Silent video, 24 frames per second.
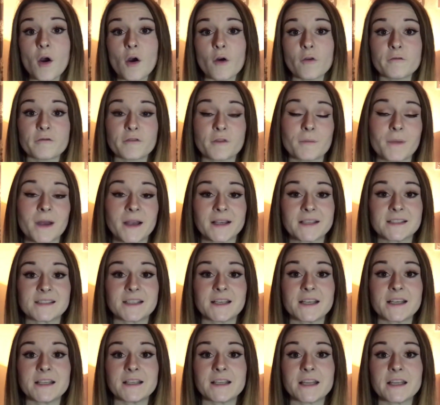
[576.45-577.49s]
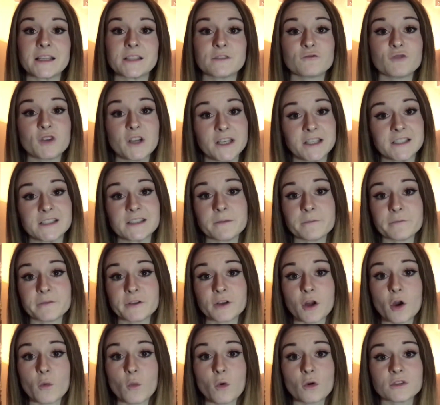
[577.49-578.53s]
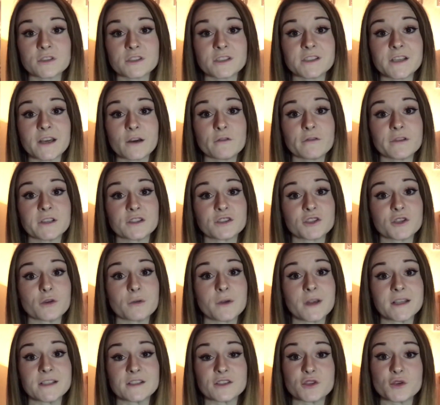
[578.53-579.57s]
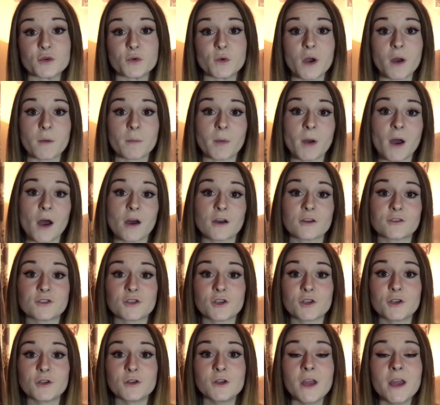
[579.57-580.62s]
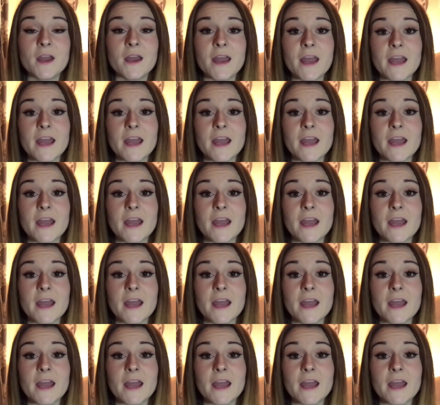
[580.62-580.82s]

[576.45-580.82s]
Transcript: of the magazine. It's really something I want to delve into a part 2.